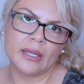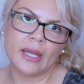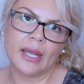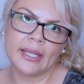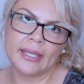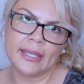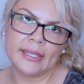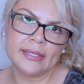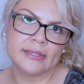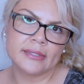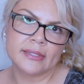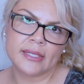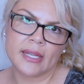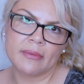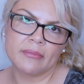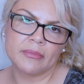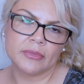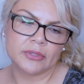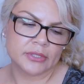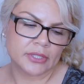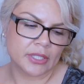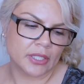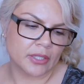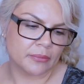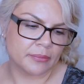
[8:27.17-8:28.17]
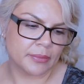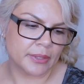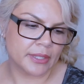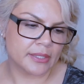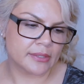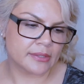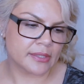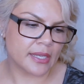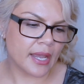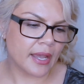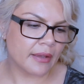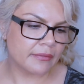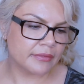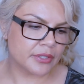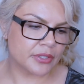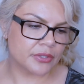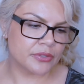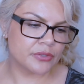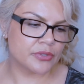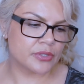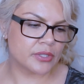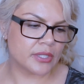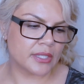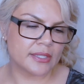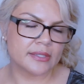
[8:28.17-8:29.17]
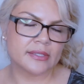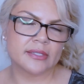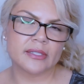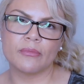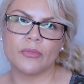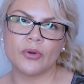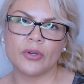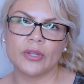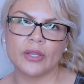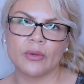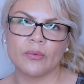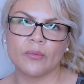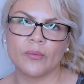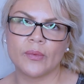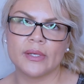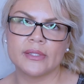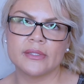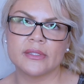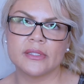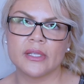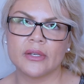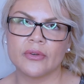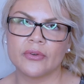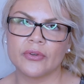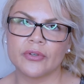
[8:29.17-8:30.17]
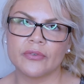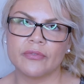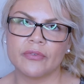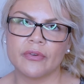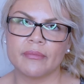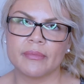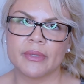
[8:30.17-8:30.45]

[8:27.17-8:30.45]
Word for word: I guess time will tell because I have to use things more than once in order for